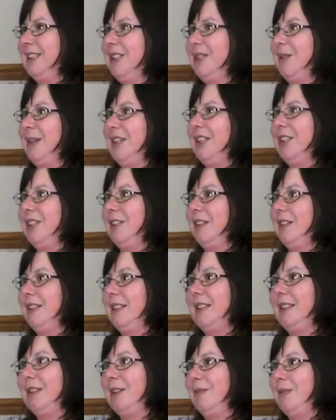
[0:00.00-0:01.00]
situation, I
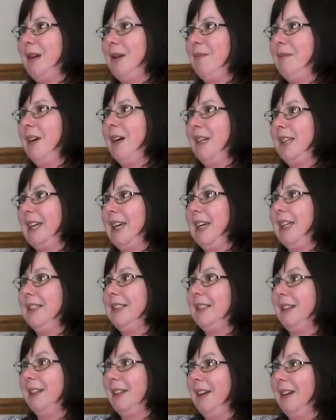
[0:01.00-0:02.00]
don't know where my
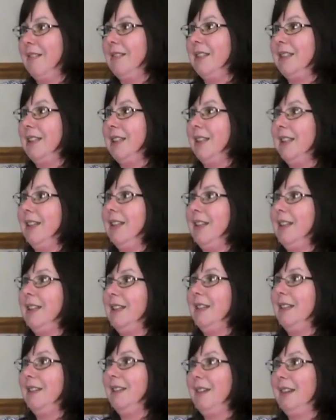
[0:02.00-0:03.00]
kids are going to
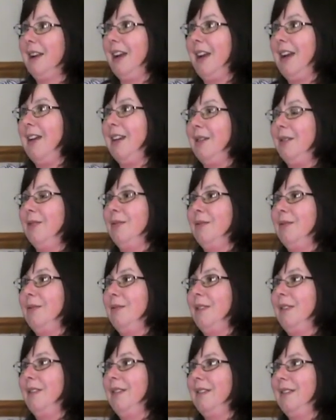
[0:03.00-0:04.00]
go.
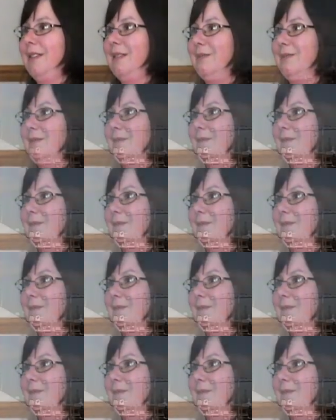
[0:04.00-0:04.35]
Things